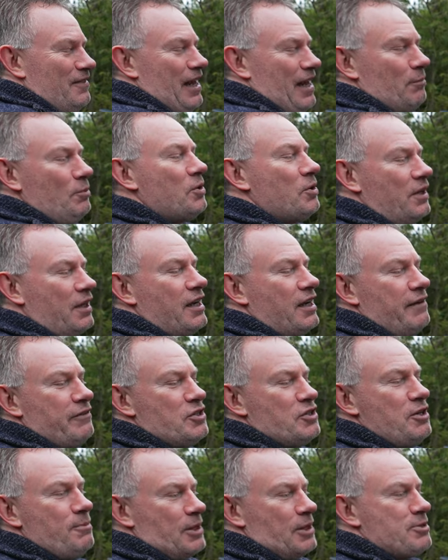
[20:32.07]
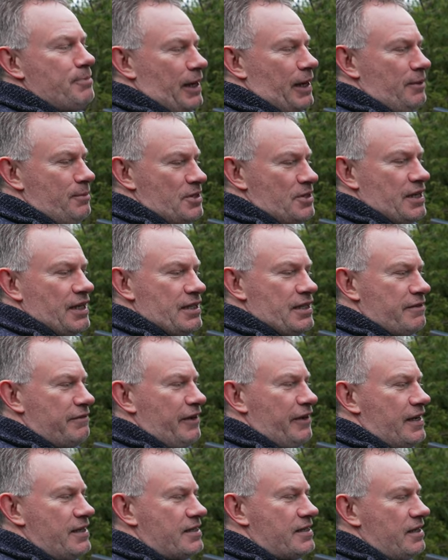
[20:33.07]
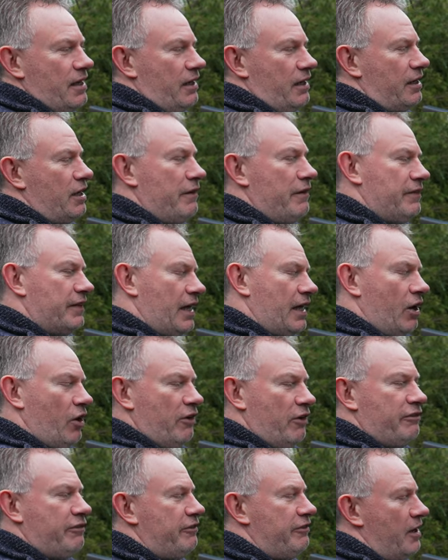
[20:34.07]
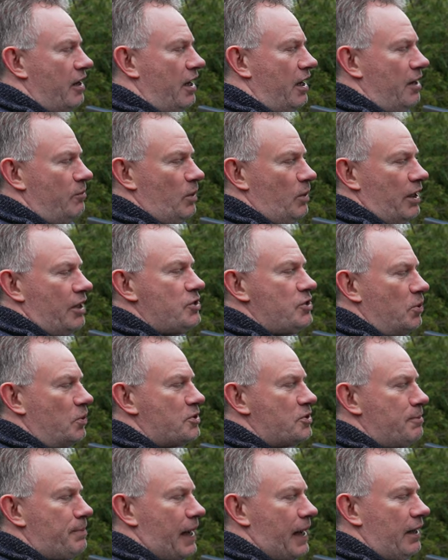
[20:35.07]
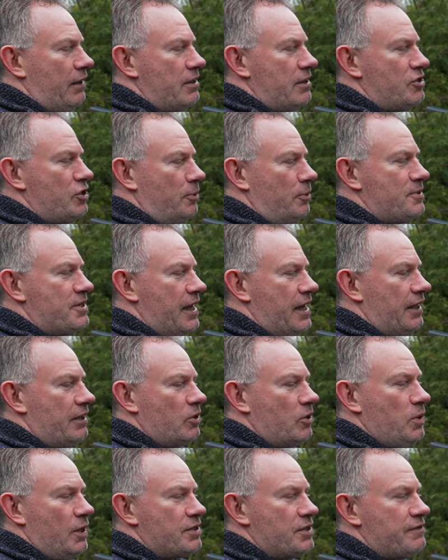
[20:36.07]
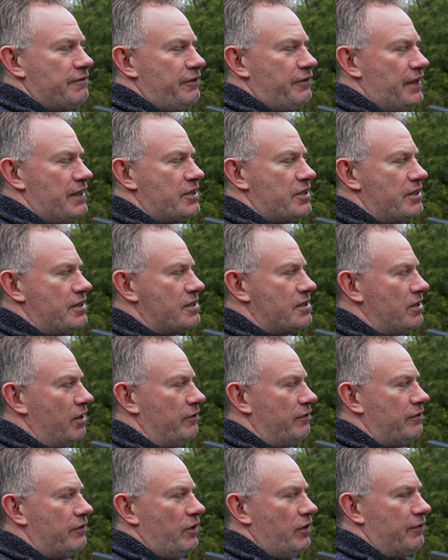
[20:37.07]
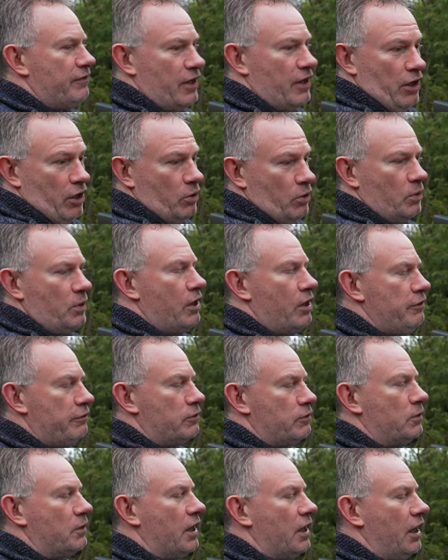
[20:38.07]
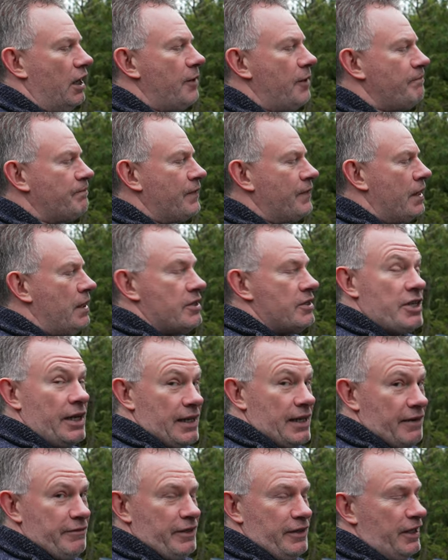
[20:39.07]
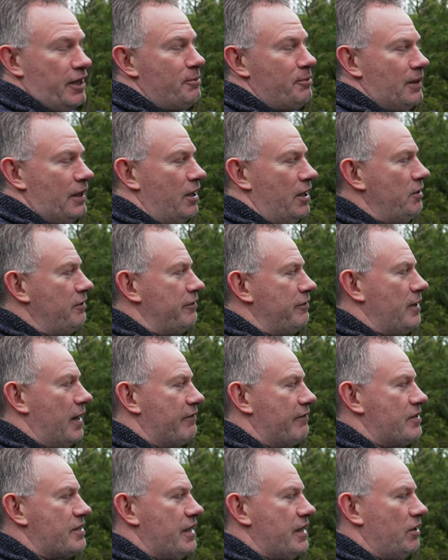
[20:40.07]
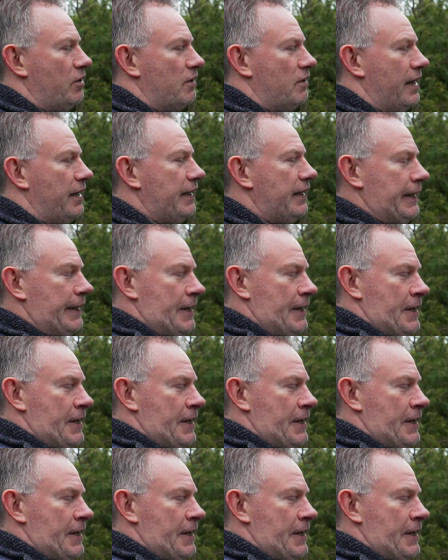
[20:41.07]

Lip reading: Now, I'm not going to cover too much about the music interface. I covered that off when I talked about the top 10 quirks and features of the whole overall car. Check that video below if you haven't seen it already.